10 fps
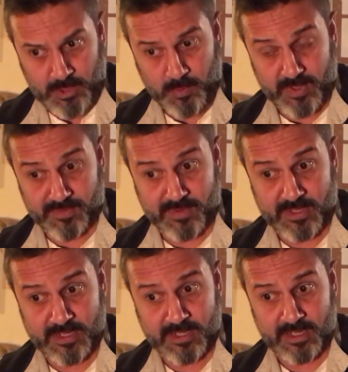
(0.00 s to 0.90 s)
with
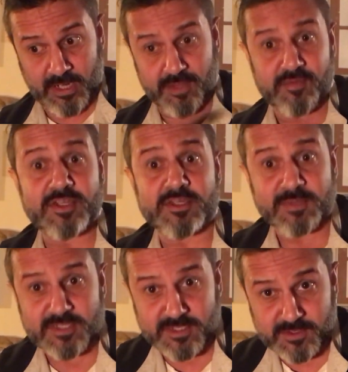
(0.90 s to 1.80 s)
other
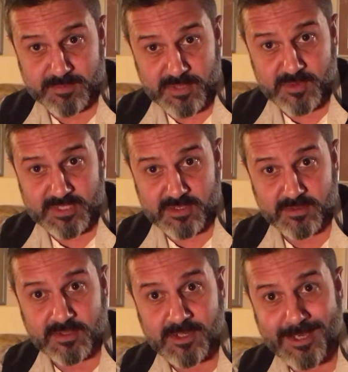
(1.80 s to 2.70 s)
instruments in those
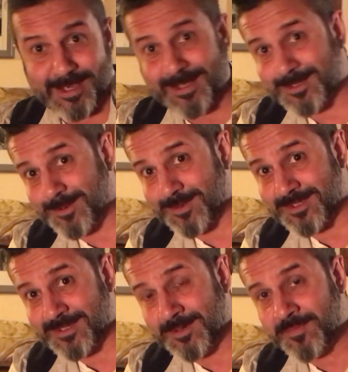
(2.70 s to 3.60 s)
musical categories